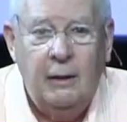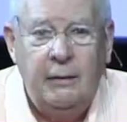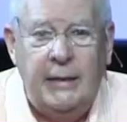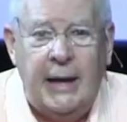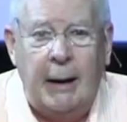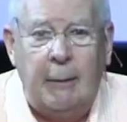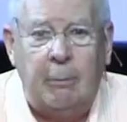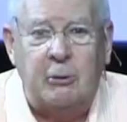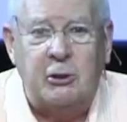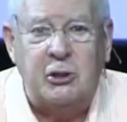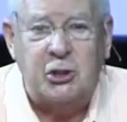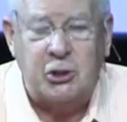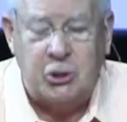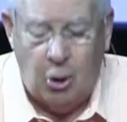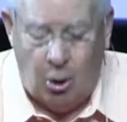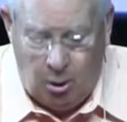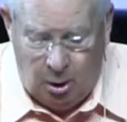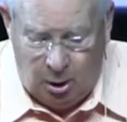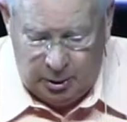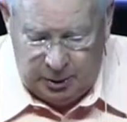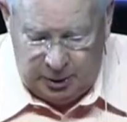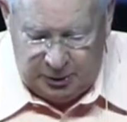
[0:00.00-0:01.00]
they were
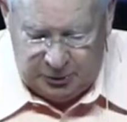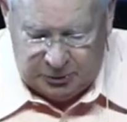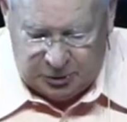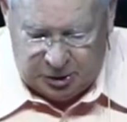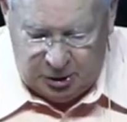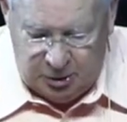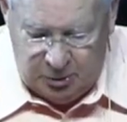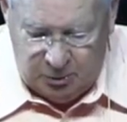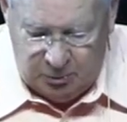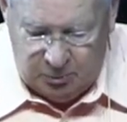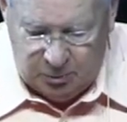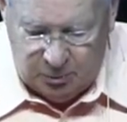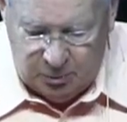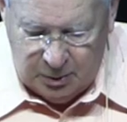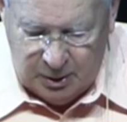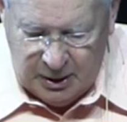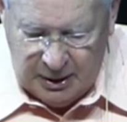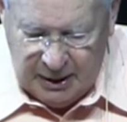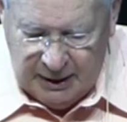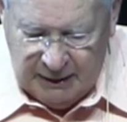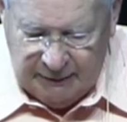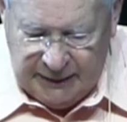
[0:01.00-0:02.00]
sawn in two,
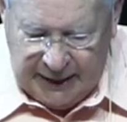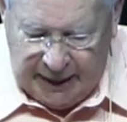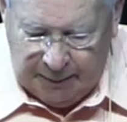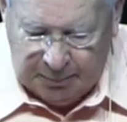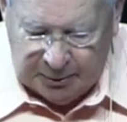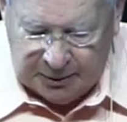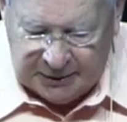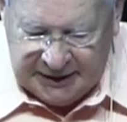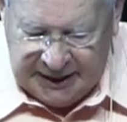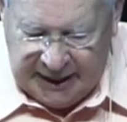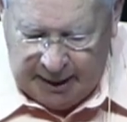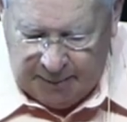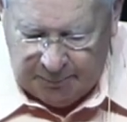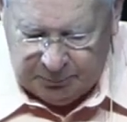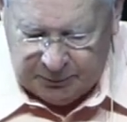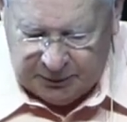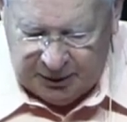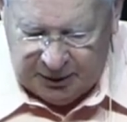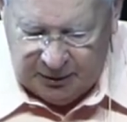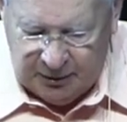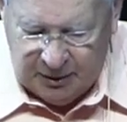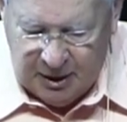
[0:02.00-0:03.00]
they were
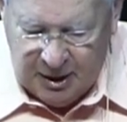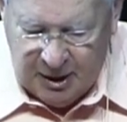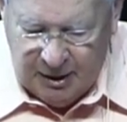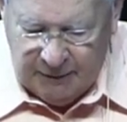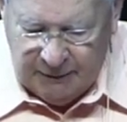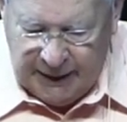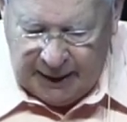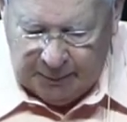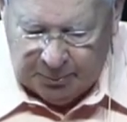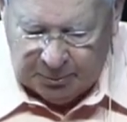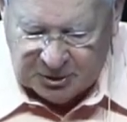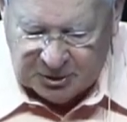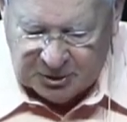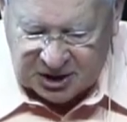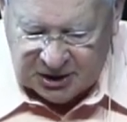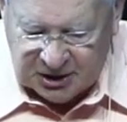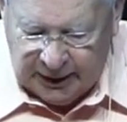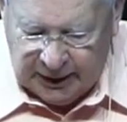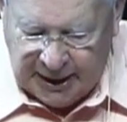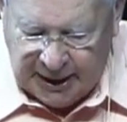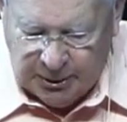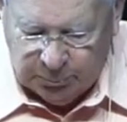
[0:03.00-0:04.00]
tempted, they were
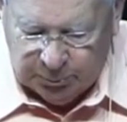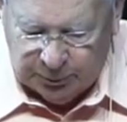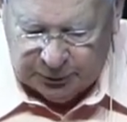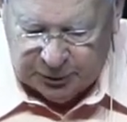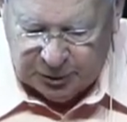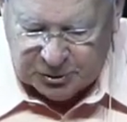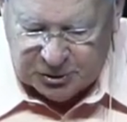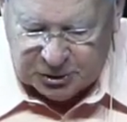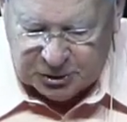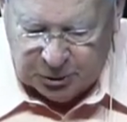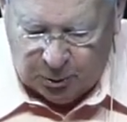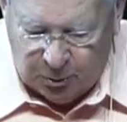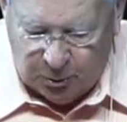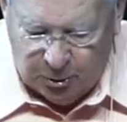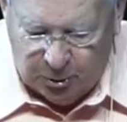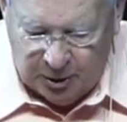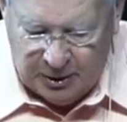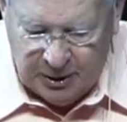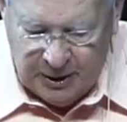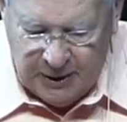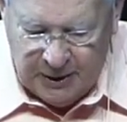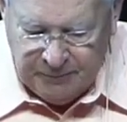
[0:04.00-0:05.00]
slain with the
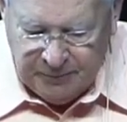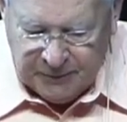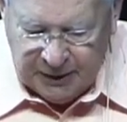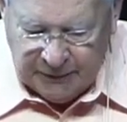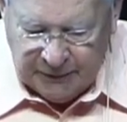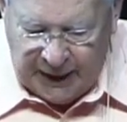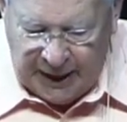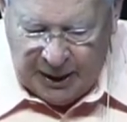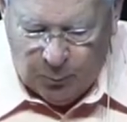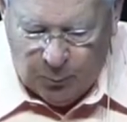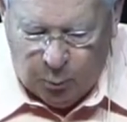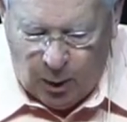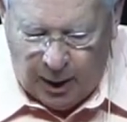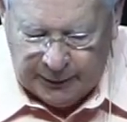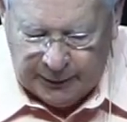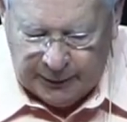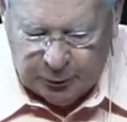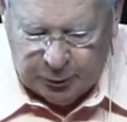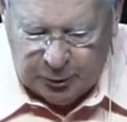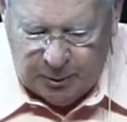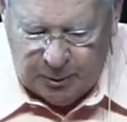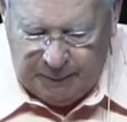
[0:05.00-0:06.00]
sword. They
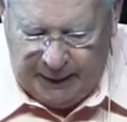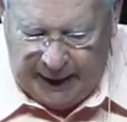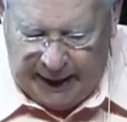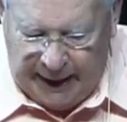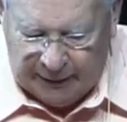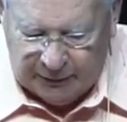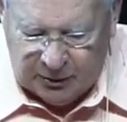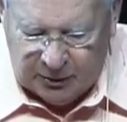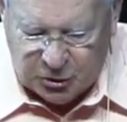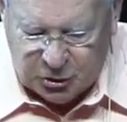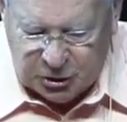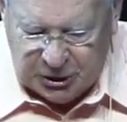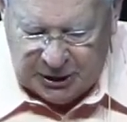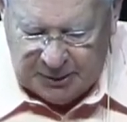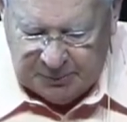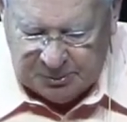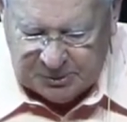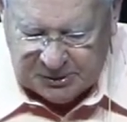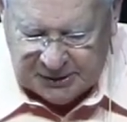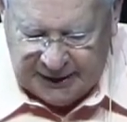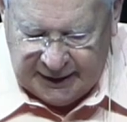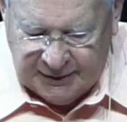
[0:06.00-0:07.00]
wandered about in
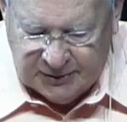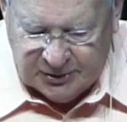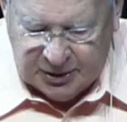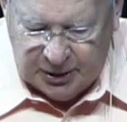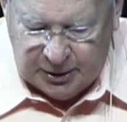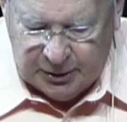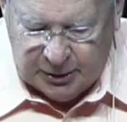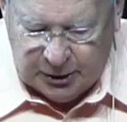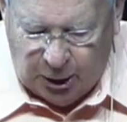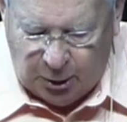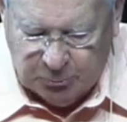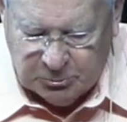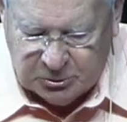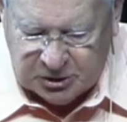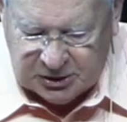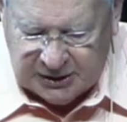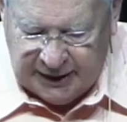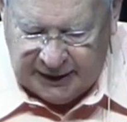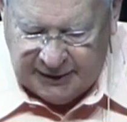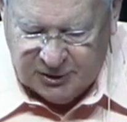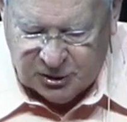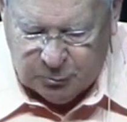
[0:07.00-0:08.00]
sheepskins and
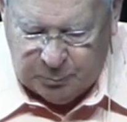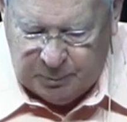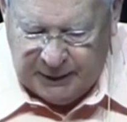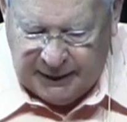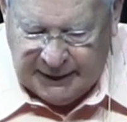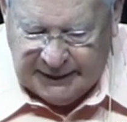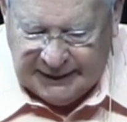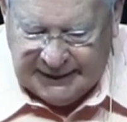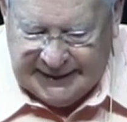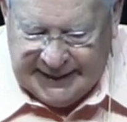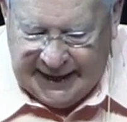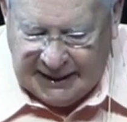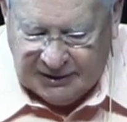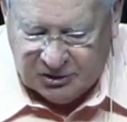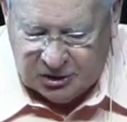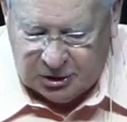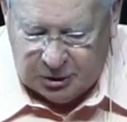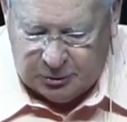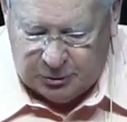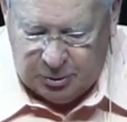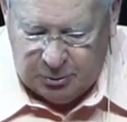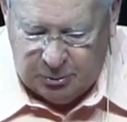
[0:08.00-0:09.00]
goatskins, being
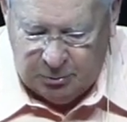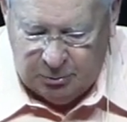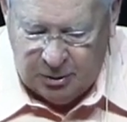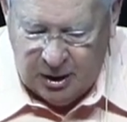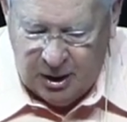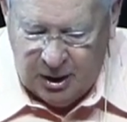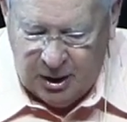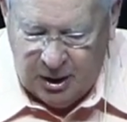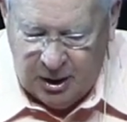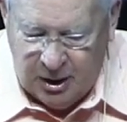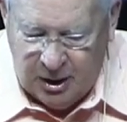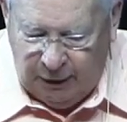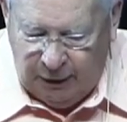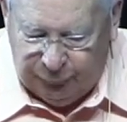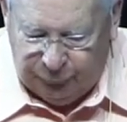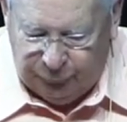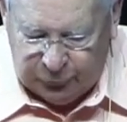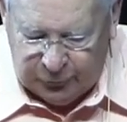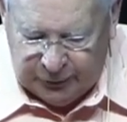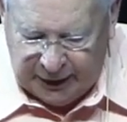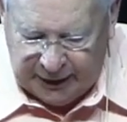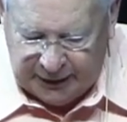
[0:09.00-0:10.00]
destitute,
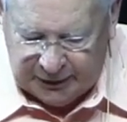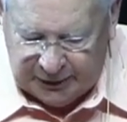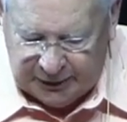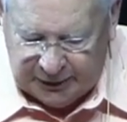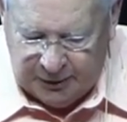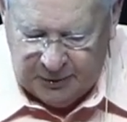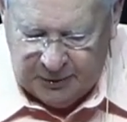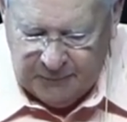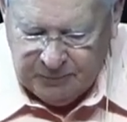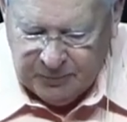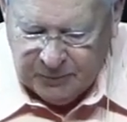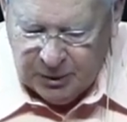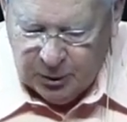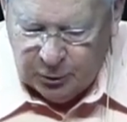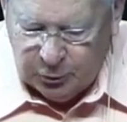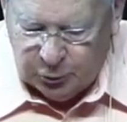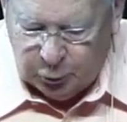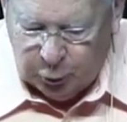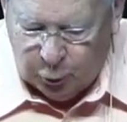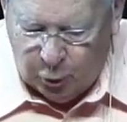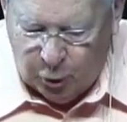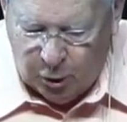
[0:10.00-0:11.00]
afflicted,
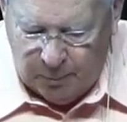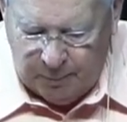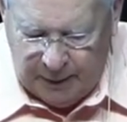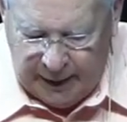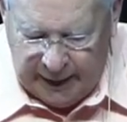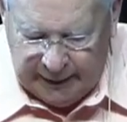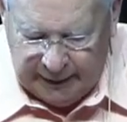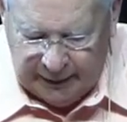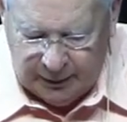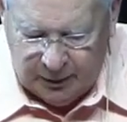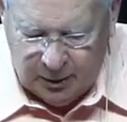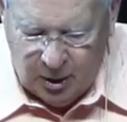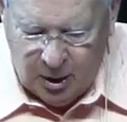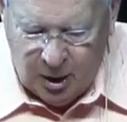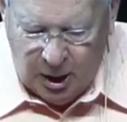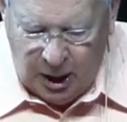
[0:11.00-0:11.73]
tormented,